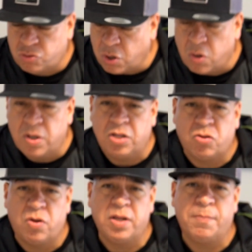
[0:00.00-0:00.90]
Totally,
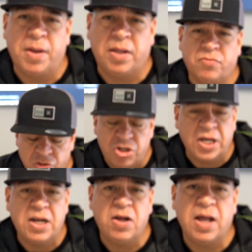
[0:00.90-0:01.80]
totally amazing. So
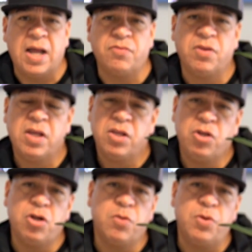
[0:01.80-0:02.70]
check it out, guys.
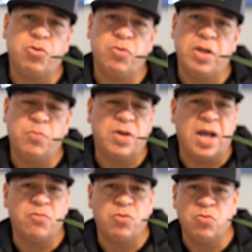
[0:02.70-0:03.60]
You know what we do here,
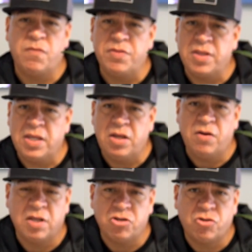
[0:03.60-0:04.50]
guys. We do everything
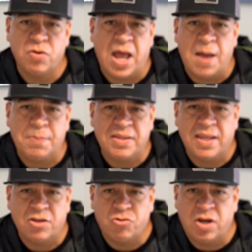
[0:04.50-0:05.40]
here. Touchtone app and
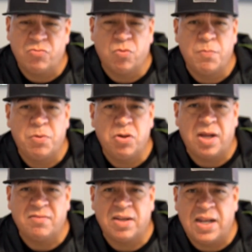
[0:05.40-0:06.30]
tech trends. Where we bring you
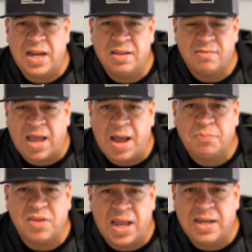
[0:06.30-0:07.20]
guys the latest
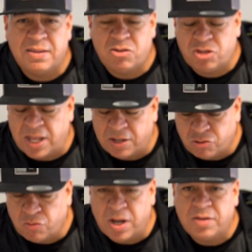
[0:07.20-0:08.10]
apps and
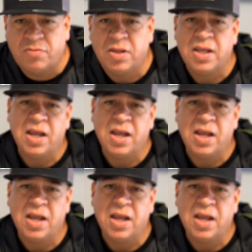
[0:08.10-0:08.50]
tech trends.